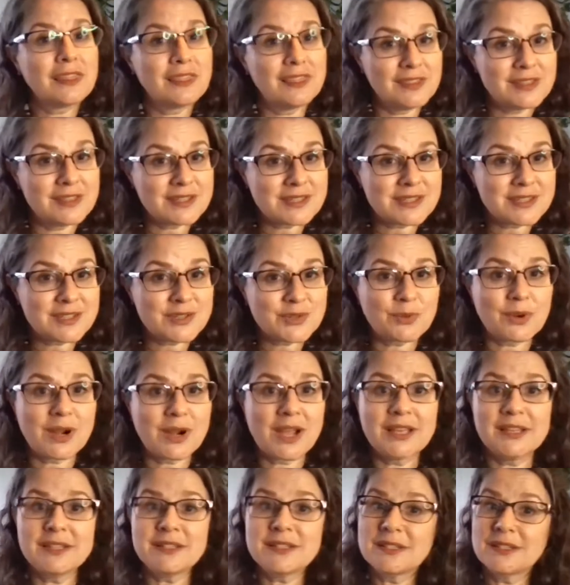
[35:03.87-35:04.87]
this is
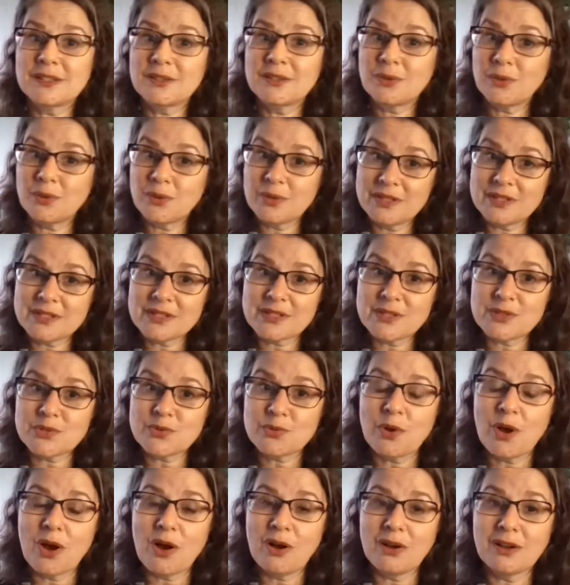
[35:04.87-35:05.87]
right or this
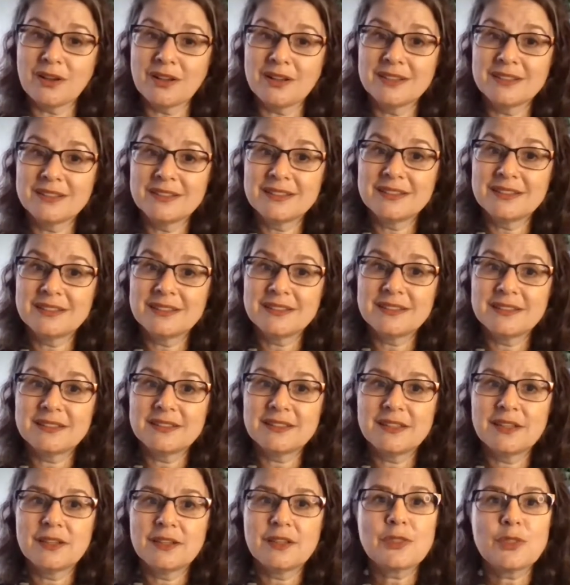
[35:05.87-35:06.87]
is wrong.
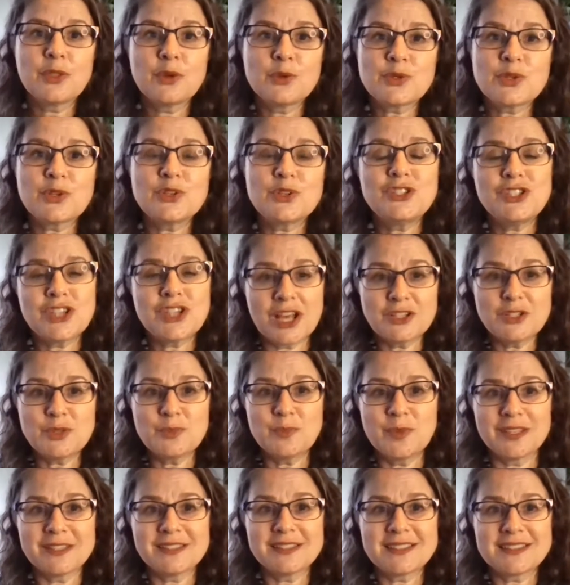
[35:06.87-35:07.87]
Those are
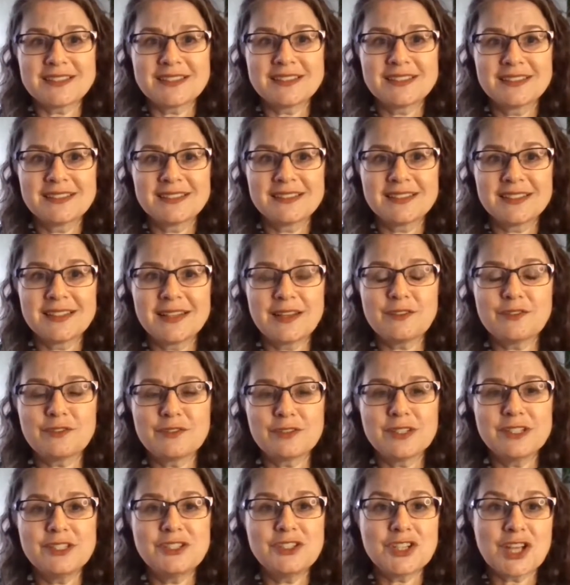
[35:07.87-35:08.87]
judgments. And
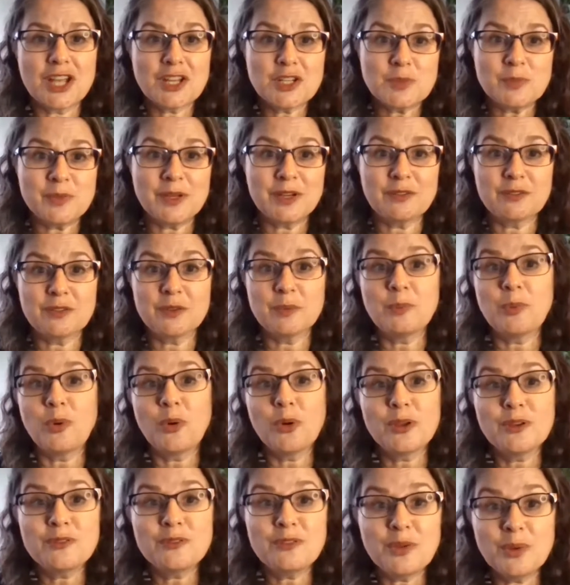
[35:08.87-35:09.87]
every judgment, every
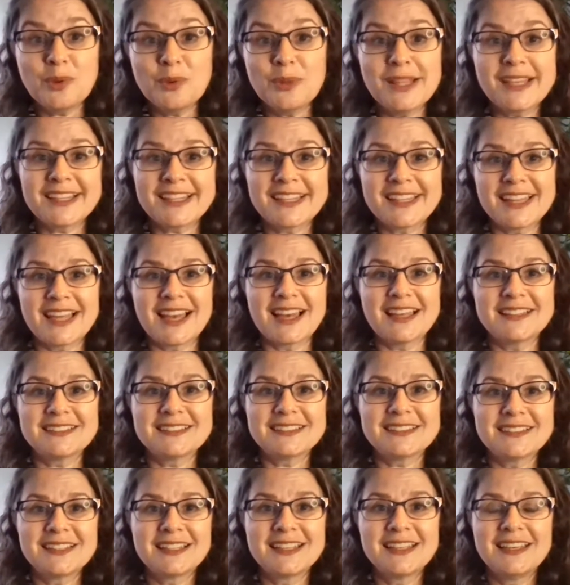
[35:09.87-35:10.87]
point of view like that
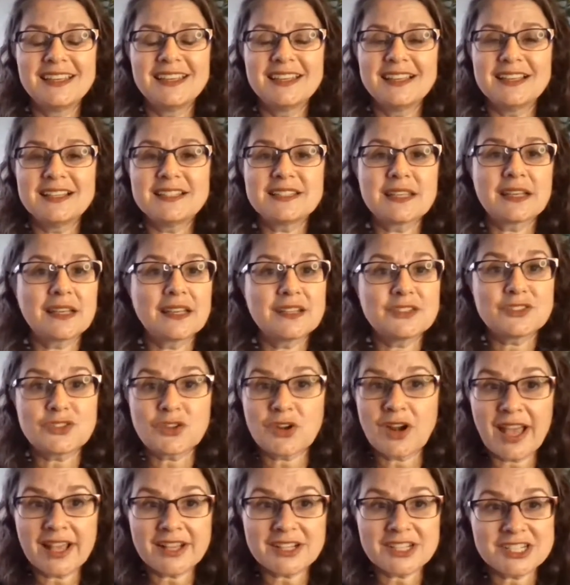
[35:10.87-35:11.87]
is a
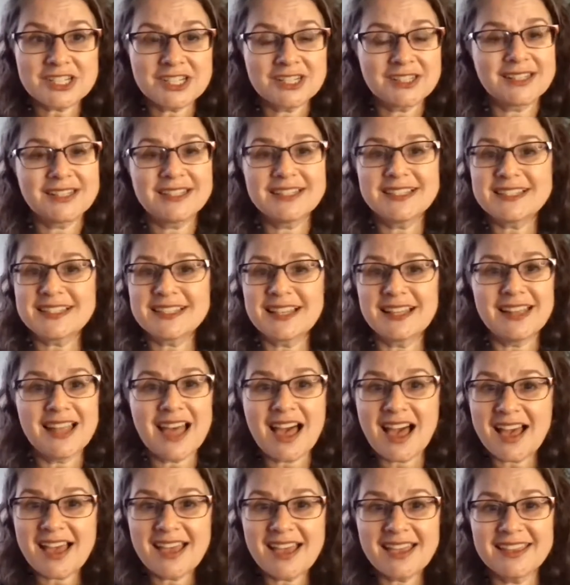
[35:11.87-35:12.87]
contraction, is a
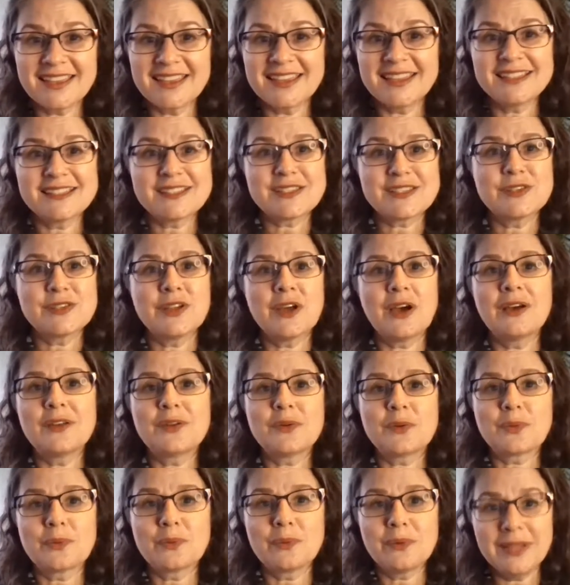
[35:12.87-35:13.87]
lie. It's
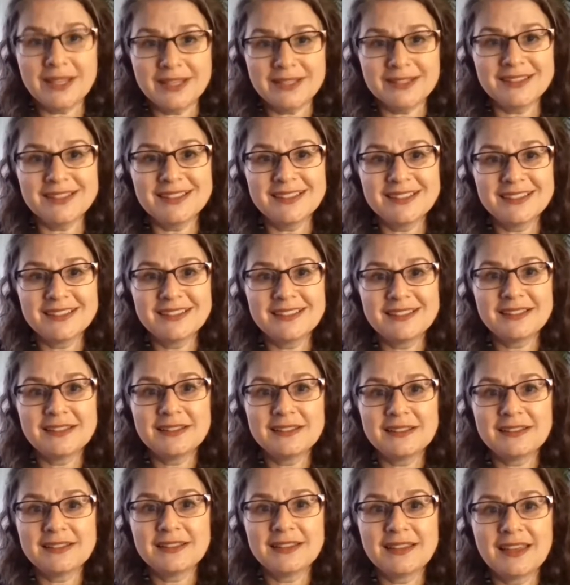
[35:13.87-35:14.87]
not real.
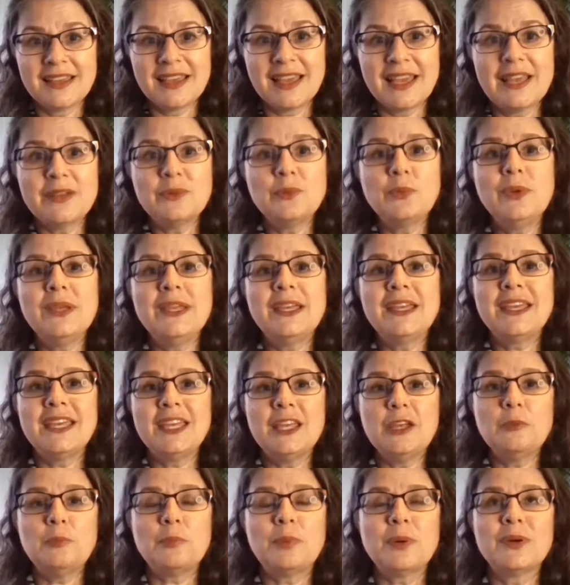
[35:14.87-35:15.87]
And we
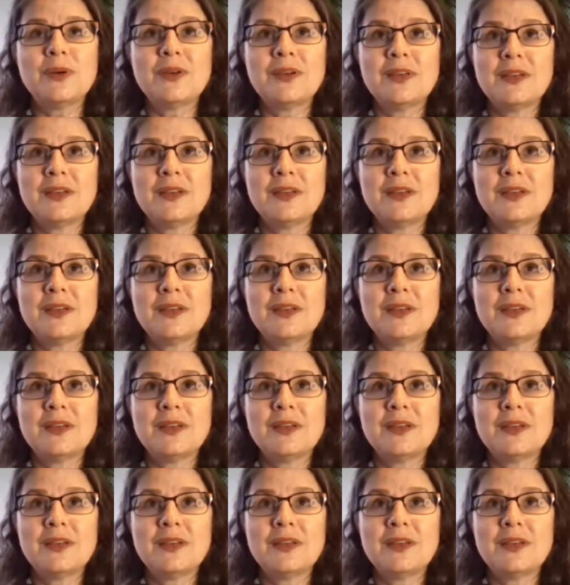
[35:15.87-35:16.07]
keep